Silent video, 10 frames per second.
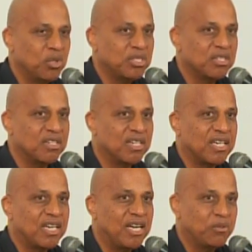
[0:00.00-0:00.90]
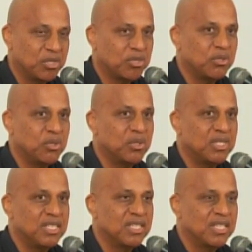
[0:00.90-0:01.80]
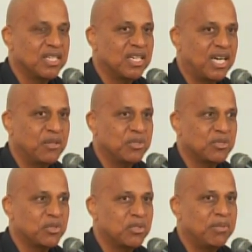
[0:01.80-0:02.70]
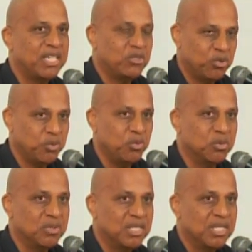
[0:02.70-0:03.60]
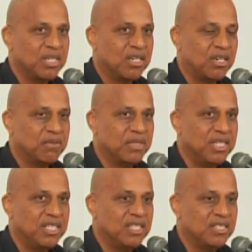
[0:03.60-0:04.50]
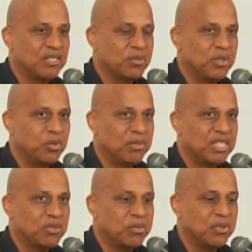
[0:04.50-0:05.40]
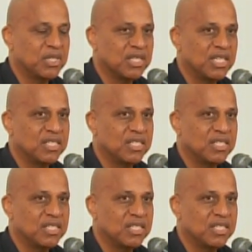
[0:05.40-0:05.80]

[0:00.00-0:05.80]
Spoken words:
loans? No, sir. I was told by two of the leaders with whom I spoke